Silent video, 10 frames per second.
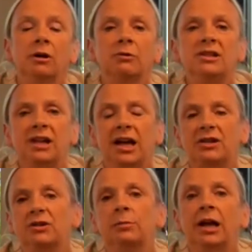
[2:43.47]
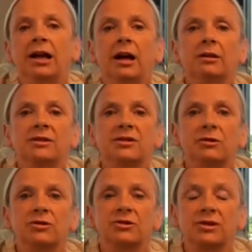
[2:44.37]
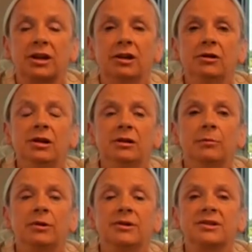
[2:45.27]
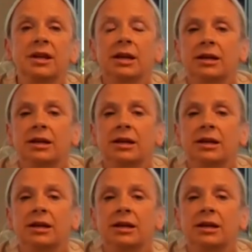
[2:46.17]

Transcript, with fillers: redact or black out the Social Security numbers